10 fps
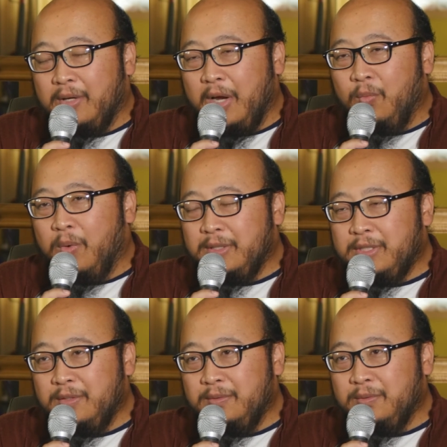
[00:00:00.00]
I want
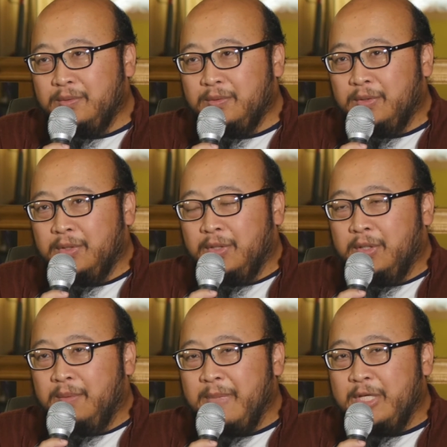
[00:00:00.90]
to
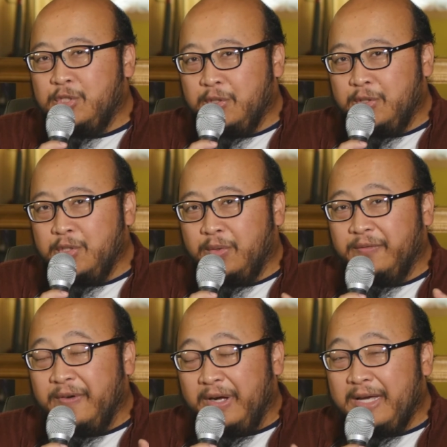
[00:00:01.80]
make sure you are
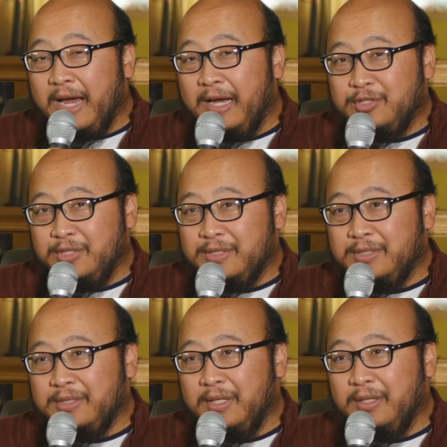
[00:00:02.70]
very
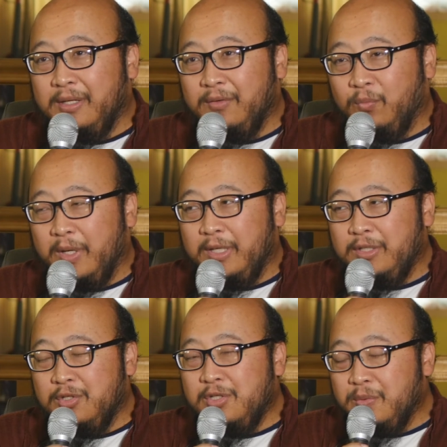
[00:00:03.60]
conscious of when
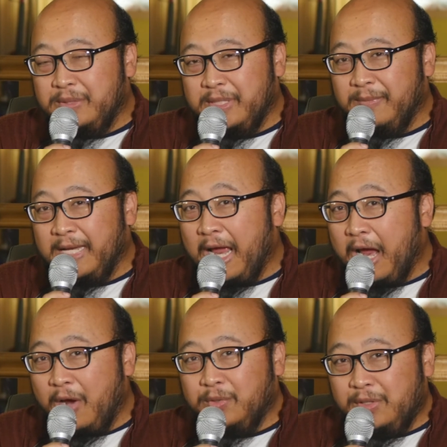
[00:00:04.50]
you use them and
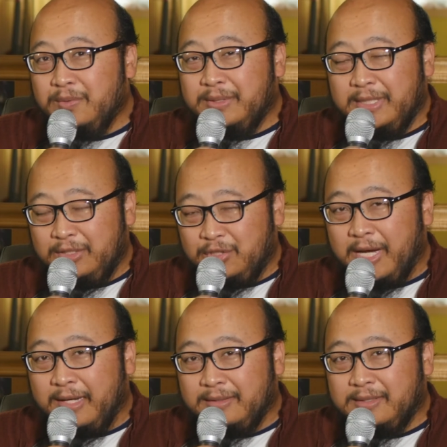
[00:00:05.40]
how you use these
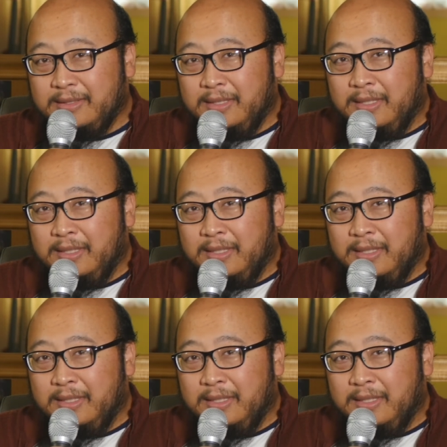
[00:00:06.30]
shots.